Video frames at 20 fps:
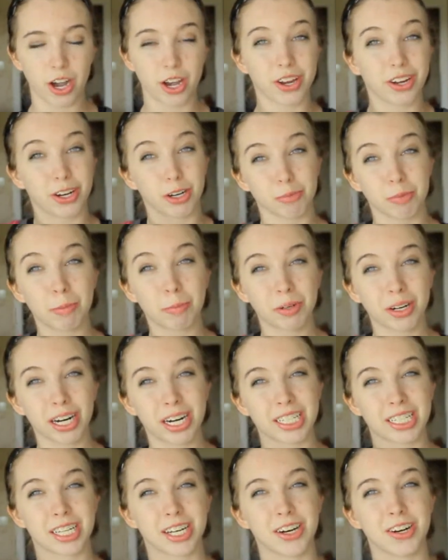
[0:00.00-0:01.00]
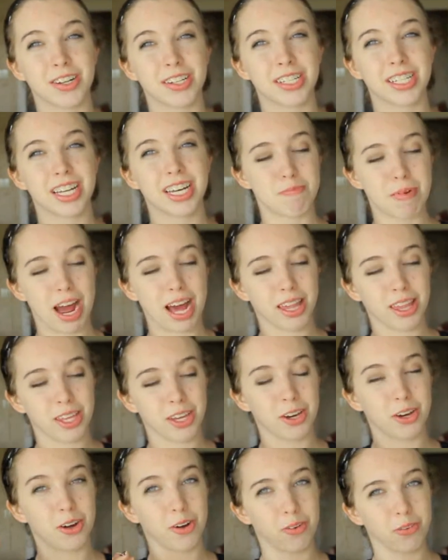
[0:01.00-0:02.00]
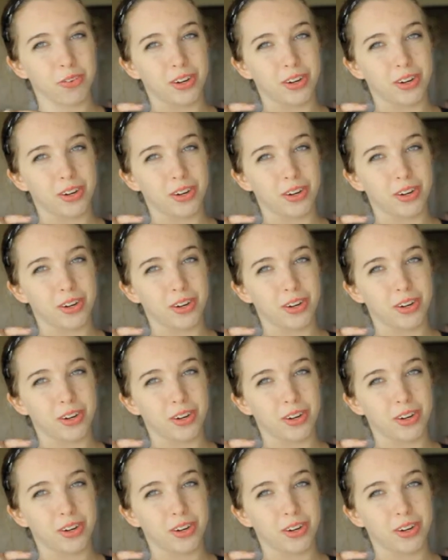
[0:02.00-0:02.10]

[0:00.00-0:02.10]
and you can remember it because it goes Matthew